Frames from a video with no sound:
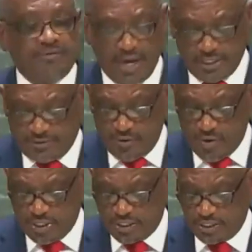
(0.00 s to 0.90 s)
Defense
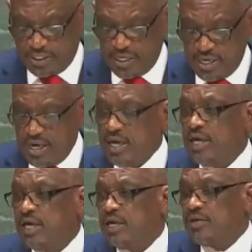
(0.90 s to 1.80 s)
Force,
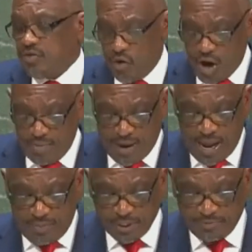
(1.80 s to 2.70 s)
the Royal
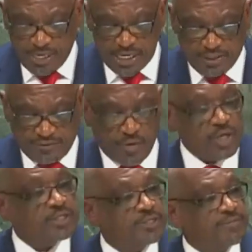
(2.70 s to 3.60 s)
Bahamas Police
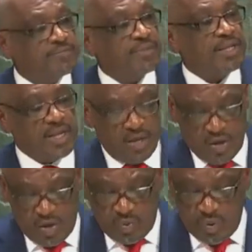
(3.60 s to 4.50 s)
Force,
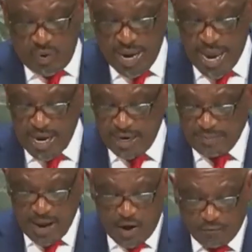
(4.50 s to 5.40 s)
we were
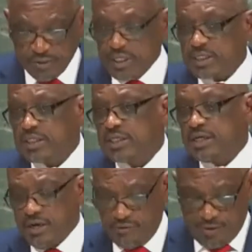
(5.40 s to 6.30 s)
aided by officers
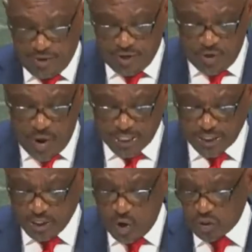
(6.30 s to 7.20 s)
from the
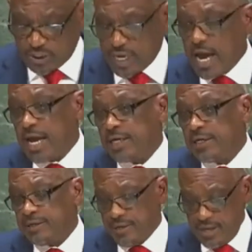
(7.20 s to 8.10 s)
U.S. Coast Guard,
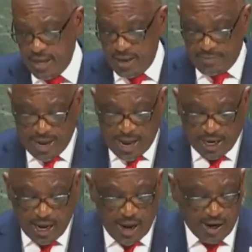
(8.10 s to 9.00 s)
by
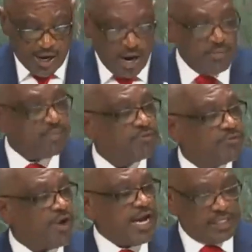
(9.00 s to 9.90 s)
our
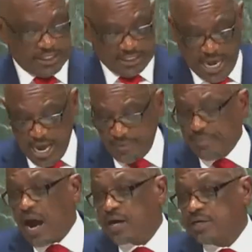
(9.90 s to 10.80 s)
CARICOM friends
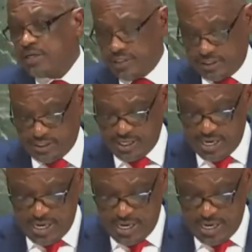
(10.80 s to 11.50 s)
and partners,